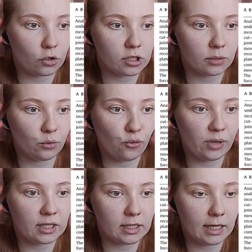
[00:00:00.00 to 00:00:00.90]
Mean
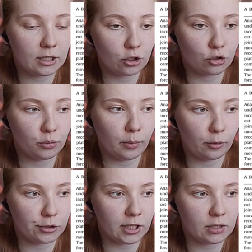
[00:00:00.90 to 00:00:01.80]
peak hip
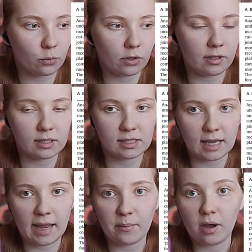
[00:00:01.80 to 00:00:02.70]
flexion moment
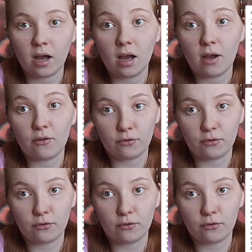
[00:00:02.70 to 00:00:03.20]
was